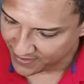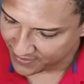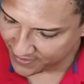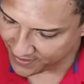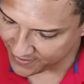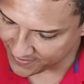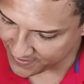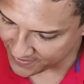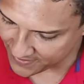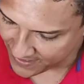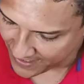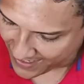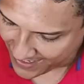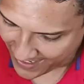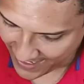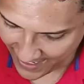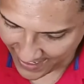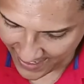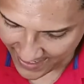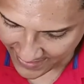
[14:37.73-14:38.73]
This is
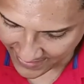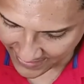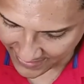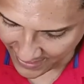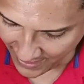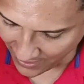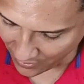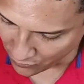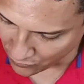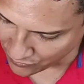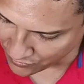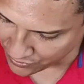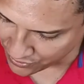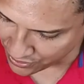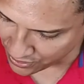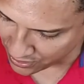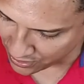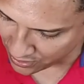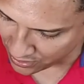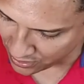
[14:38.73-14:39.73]

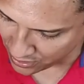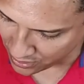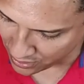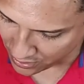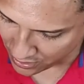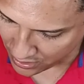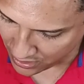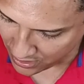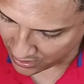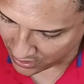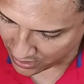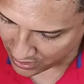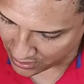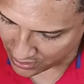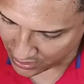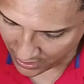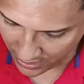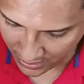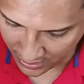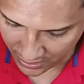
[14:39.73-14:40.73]

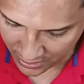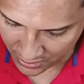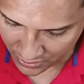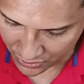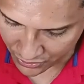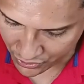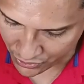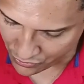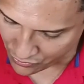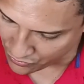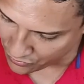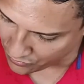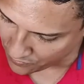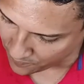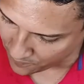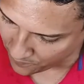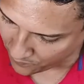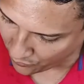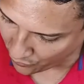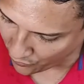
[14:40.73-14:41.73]

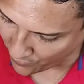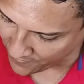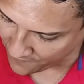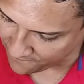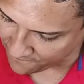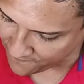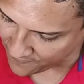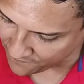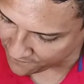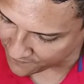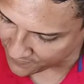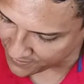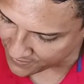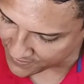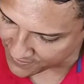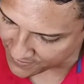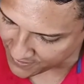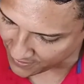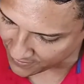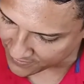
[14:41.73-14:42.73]

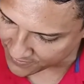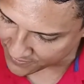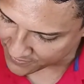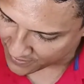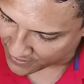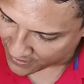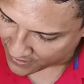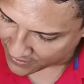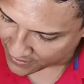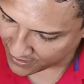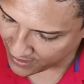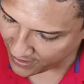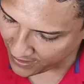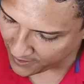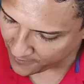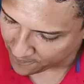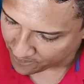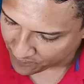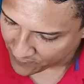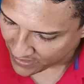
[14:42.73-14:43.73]
1002.56
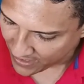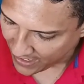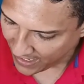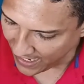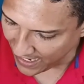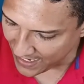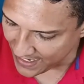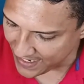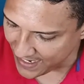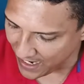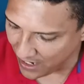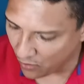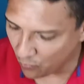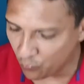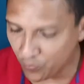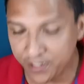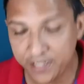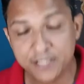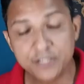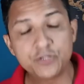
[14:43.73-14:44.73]
okay and now
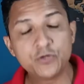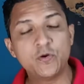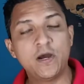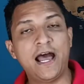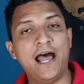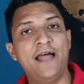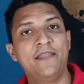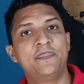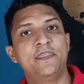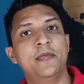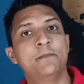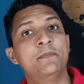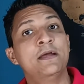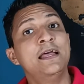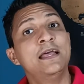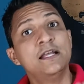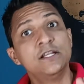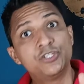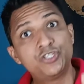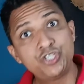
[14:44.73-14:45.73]
we need to add them
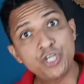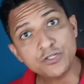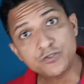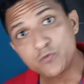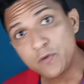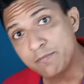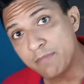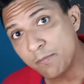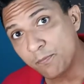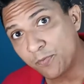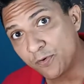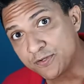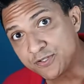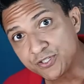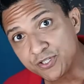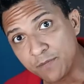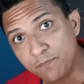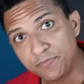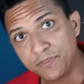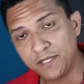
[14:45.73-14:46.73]
just remember
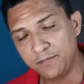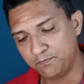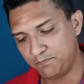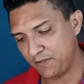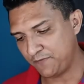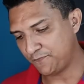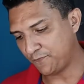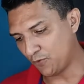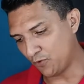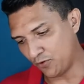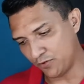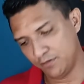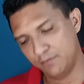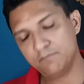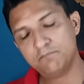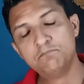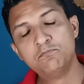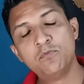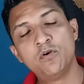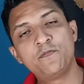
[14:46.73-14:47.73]
something before
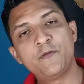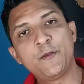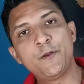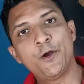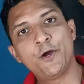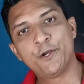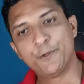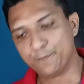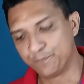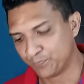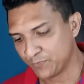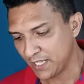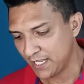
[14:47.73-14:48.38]
moving on